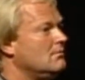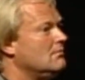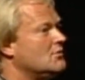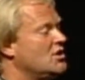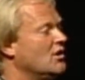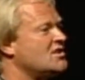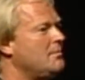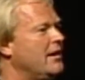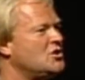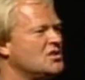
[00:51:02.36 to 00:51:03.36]
she looks at
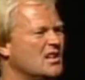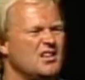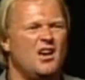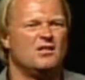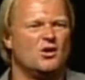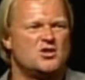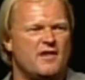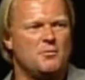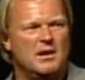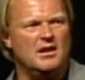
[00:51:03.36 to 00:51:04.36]
me and she says, "Don't you
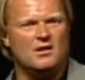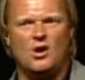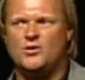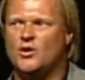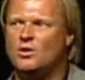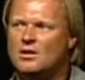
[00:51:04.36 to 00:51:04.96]
have a meeting to go to?"